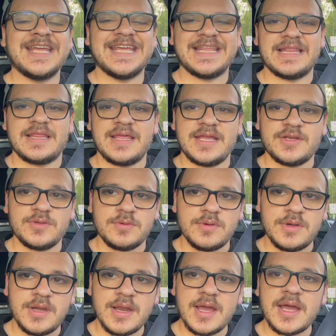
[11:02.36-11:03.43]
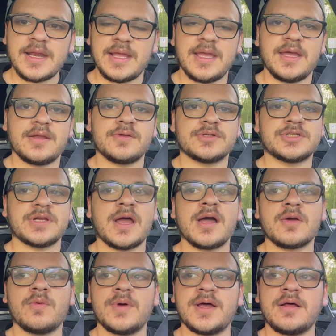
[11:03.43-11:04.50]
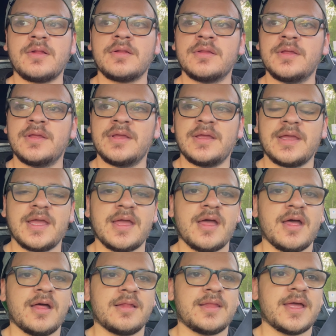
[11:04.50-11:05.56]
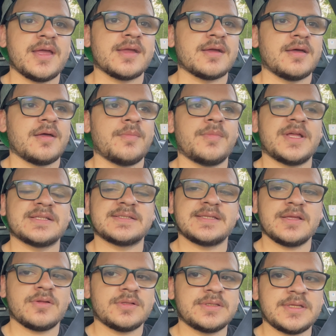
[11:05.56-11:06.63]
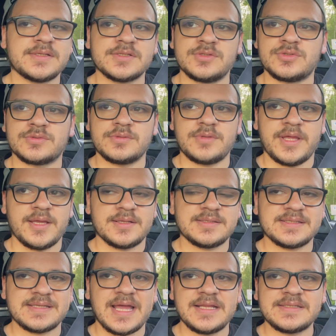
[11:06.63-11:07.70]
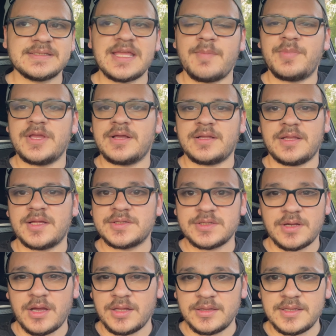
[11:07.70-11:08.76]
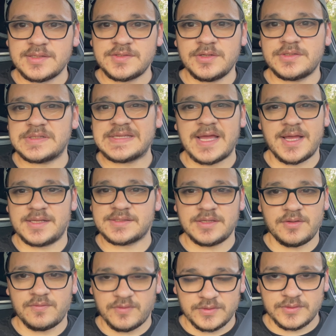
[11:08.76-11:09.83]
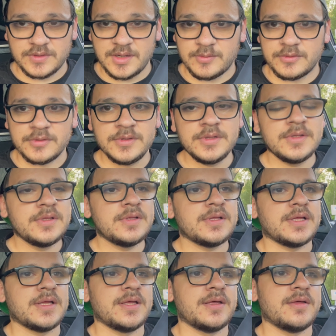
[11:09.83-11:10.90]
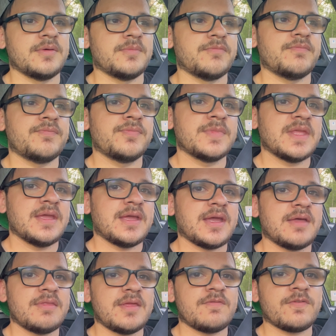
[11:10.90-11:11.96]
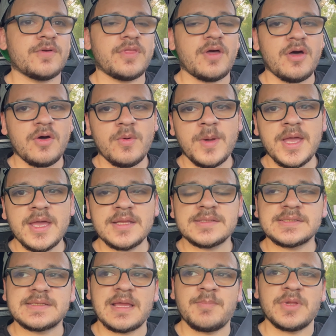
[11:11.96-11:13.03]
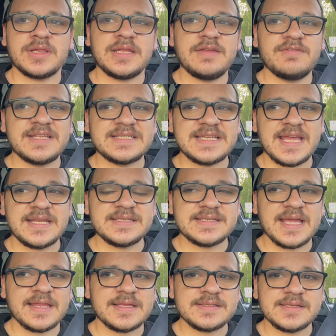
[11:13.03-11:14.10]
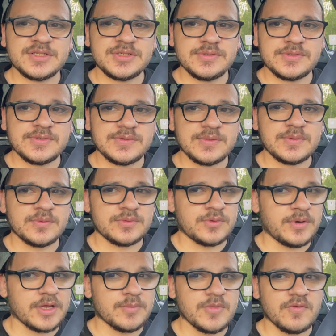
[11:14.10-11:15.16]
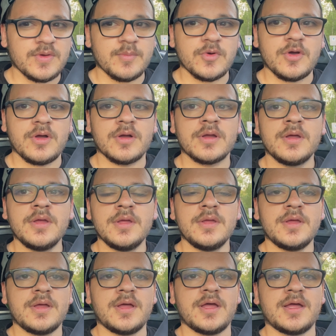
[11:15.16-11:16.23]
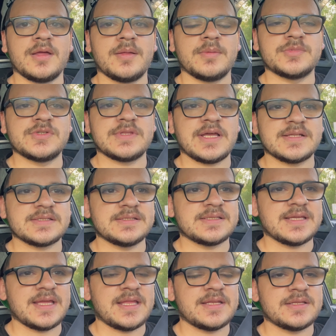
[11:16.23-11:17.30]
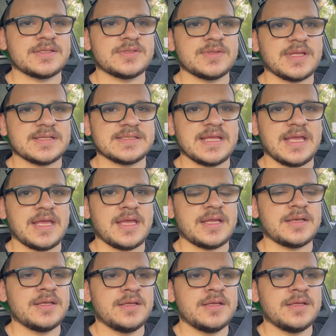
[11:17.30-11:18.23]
They do not handle shock well. Like a single disc, like sidestepping clutch on this, you're just asking for trouble. And then for the 08s, I believe the 10s had this issue too. Correct me if I'm wrong. 2010 to 2008,